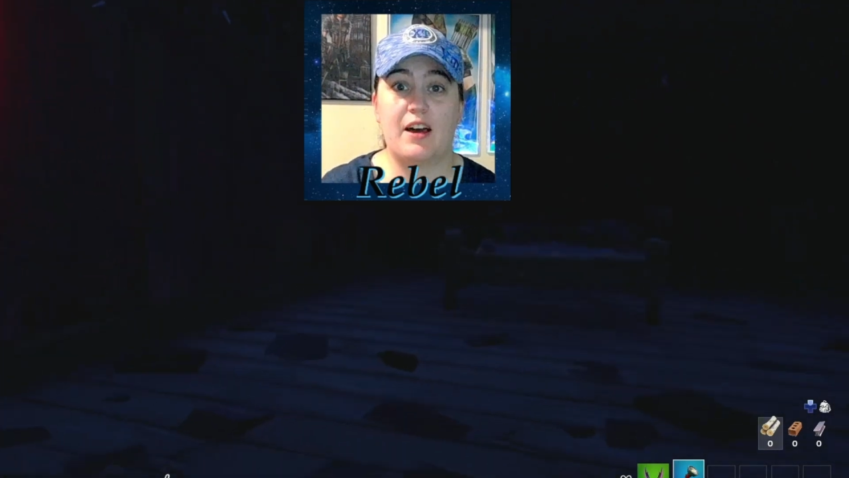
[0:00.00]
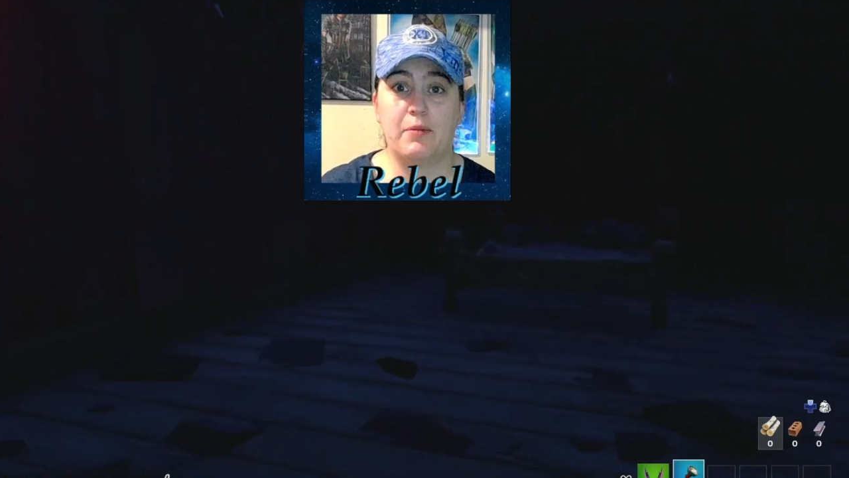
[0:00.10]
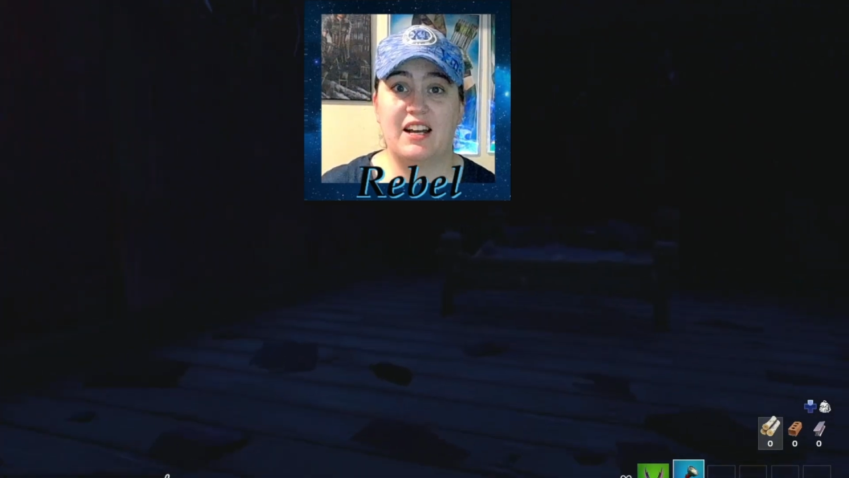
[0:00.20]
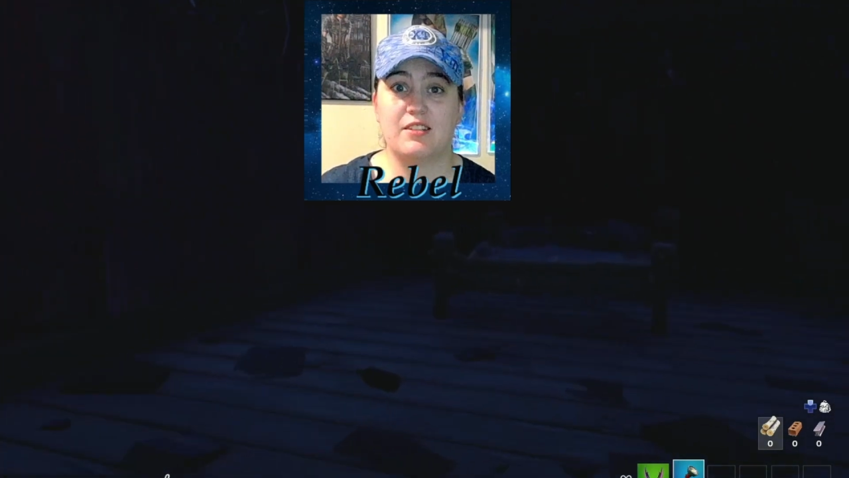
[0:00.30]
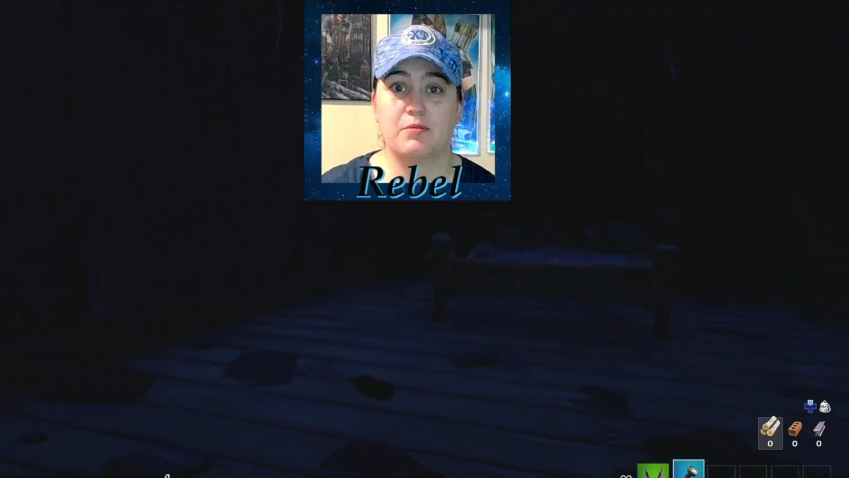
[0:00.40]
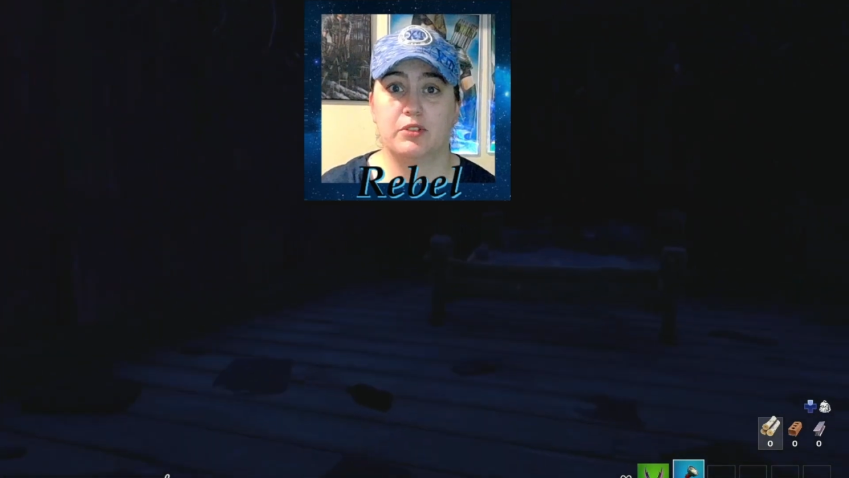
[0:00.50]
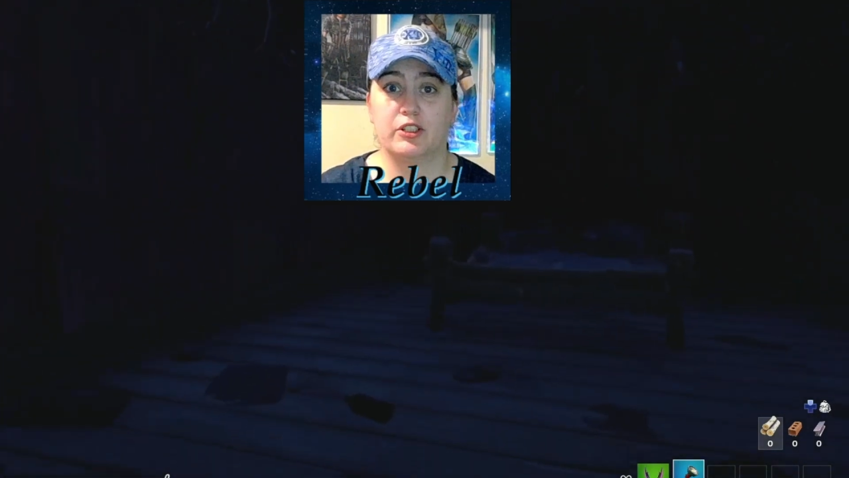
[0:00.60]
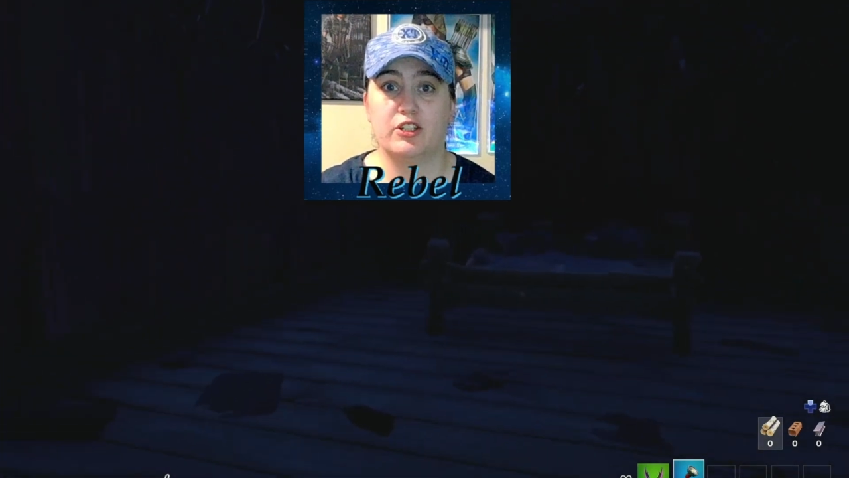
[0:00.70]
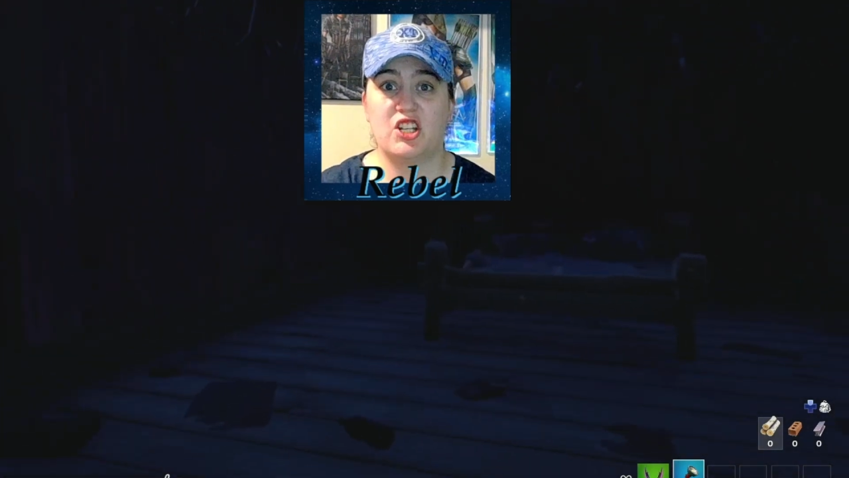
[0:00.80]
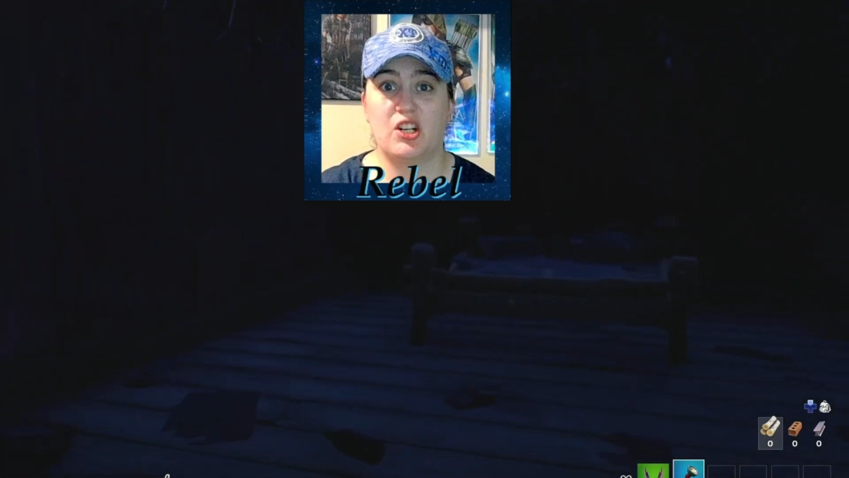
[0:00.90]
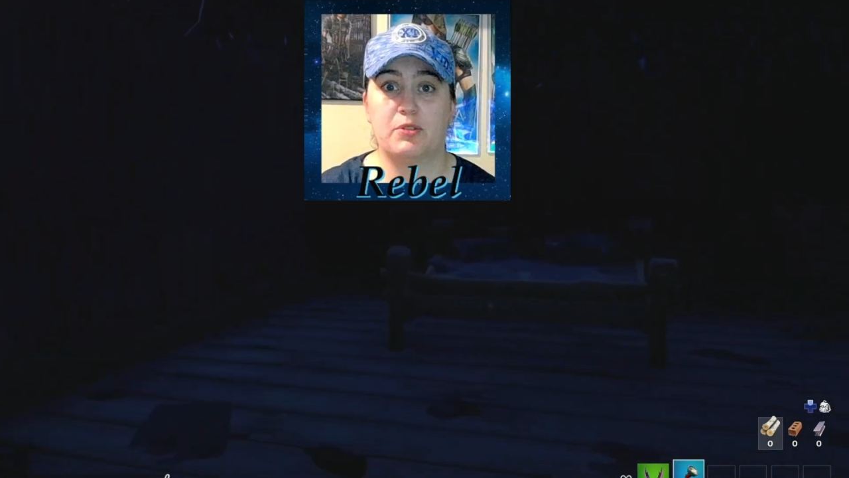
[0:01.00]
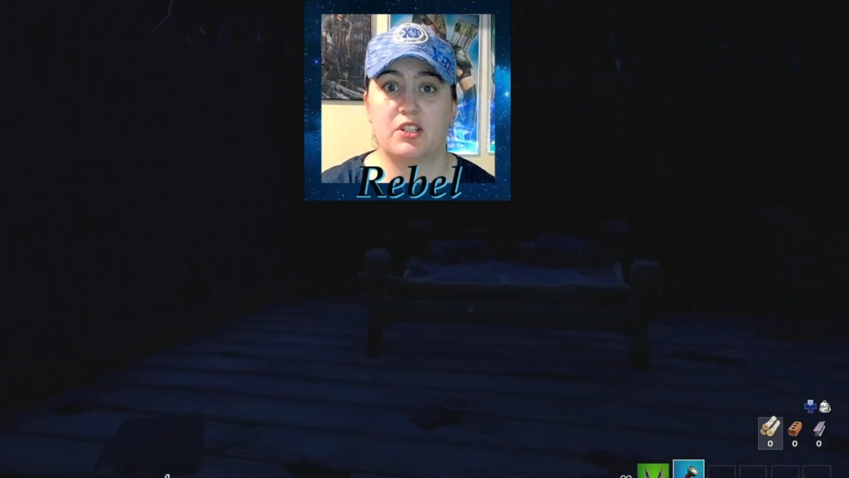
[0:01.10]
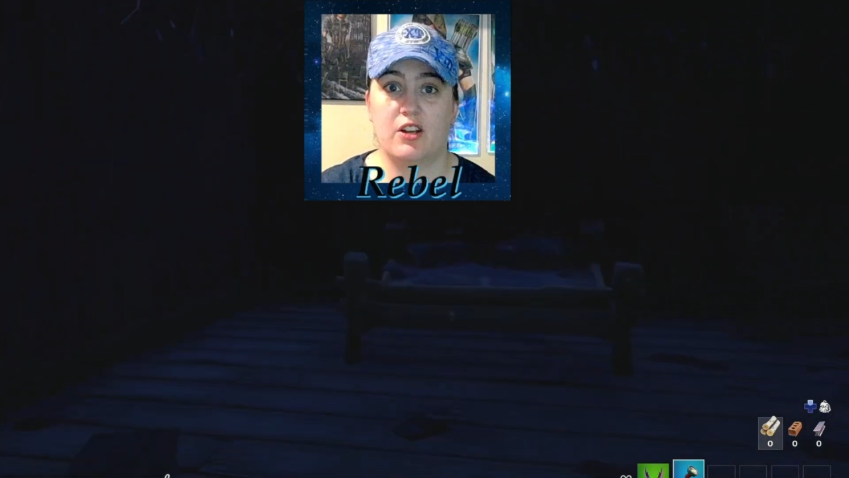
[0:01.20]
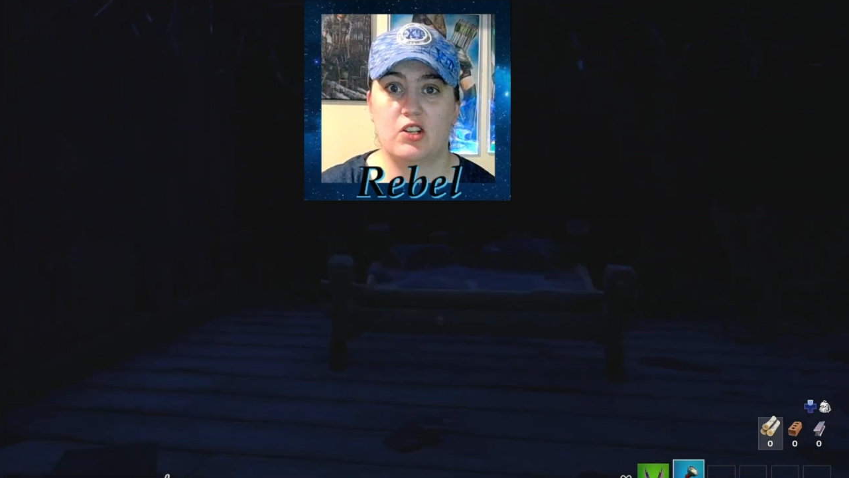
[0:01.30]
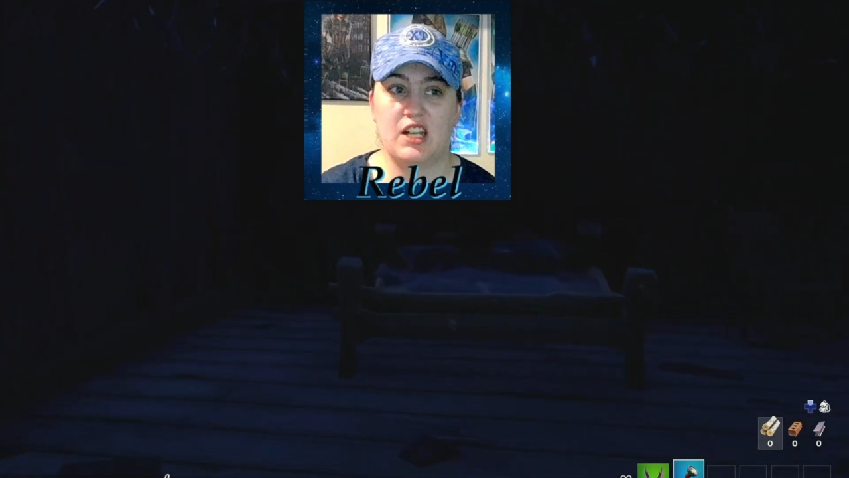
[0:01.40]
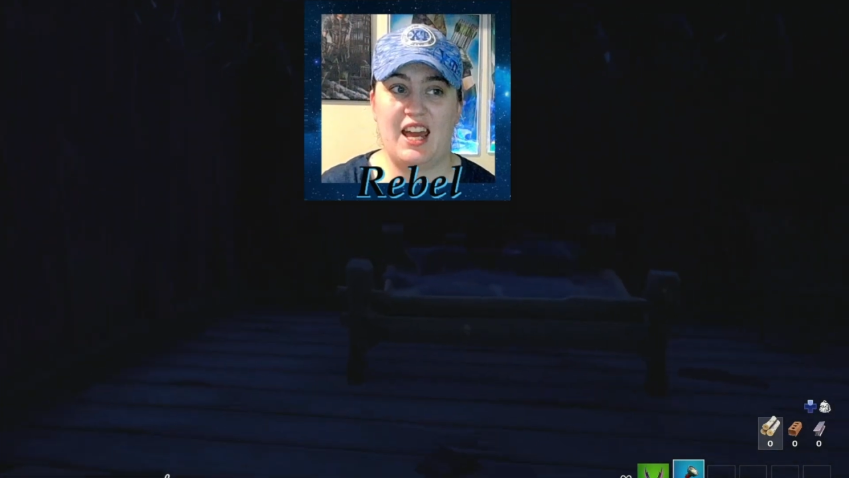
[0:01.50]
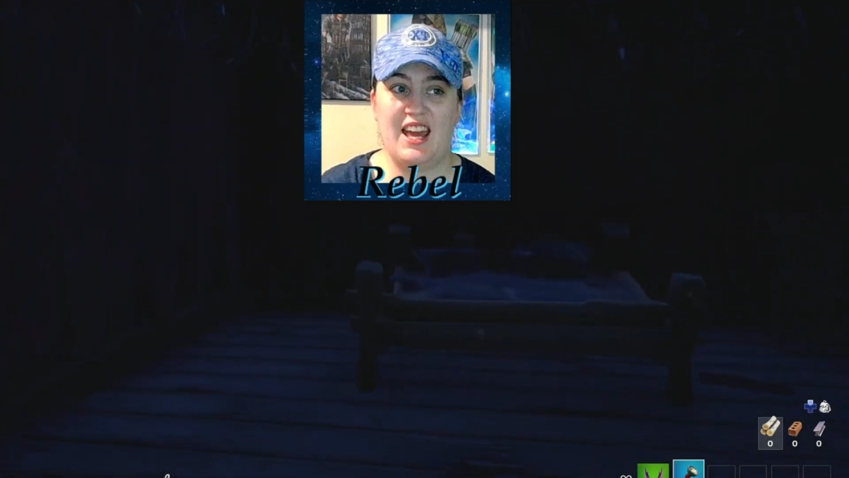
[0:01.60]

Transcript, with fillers: that one has some really good jump scares.